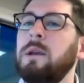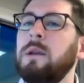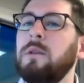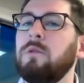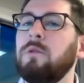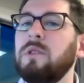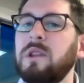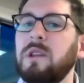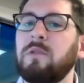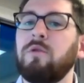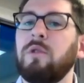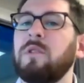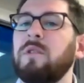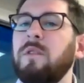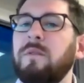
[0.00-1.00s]
the
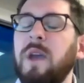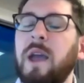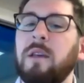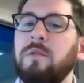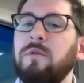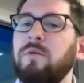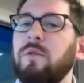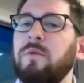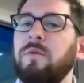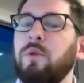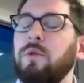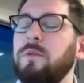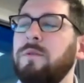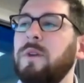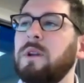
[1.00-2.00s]
districts have asked for
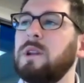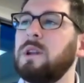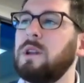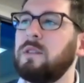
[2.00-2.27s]
forward funding.